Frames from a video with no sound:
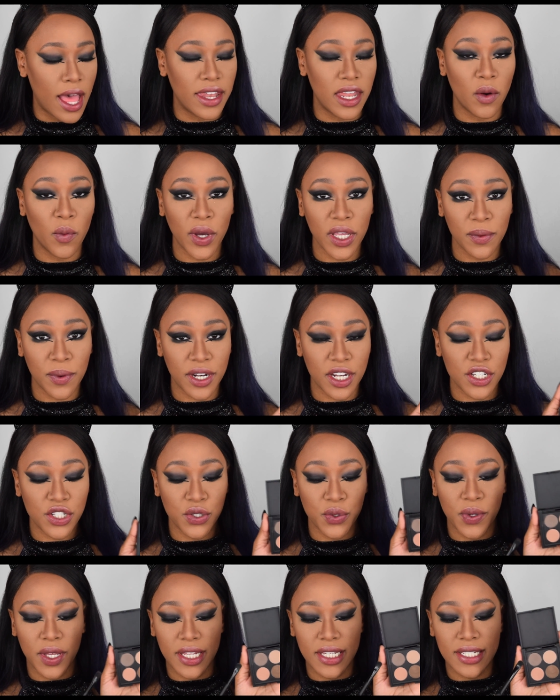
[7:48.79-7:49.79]
And then what you want to
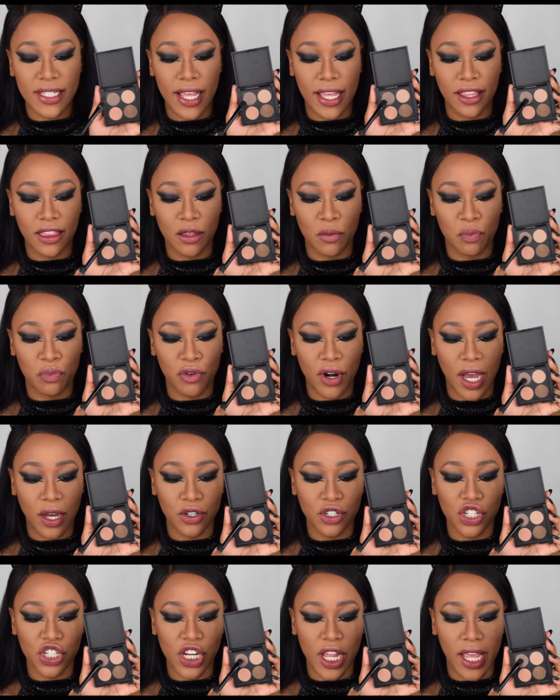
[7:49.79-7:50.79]
do is take the
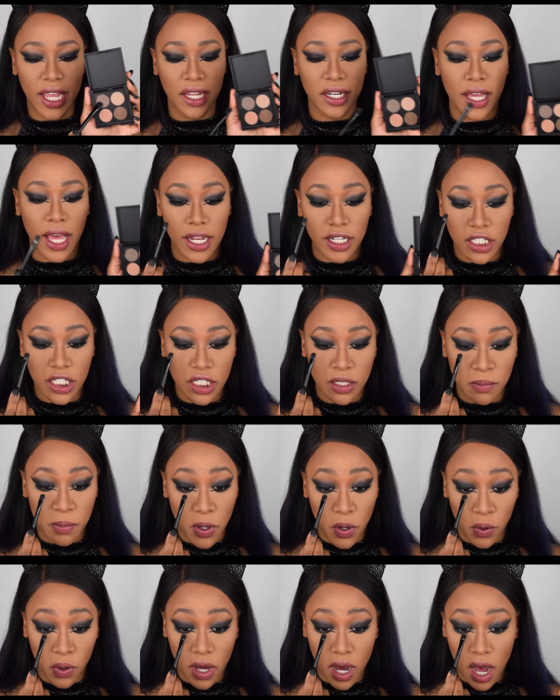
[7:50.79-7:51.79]
brown shade and
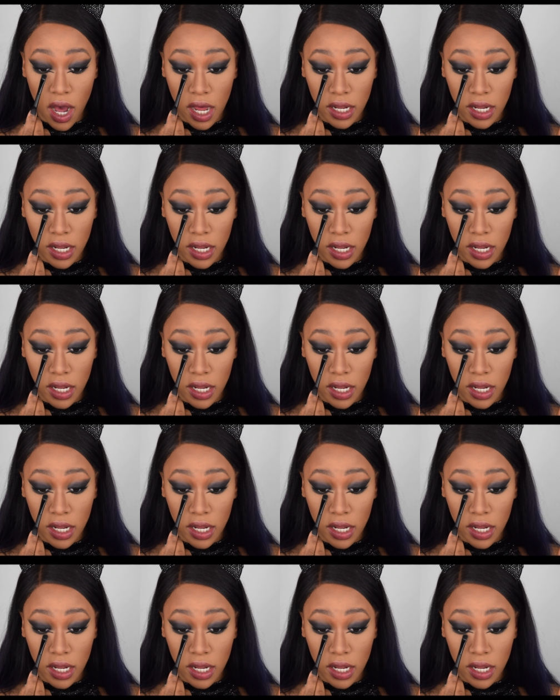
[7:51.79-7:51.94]
smoke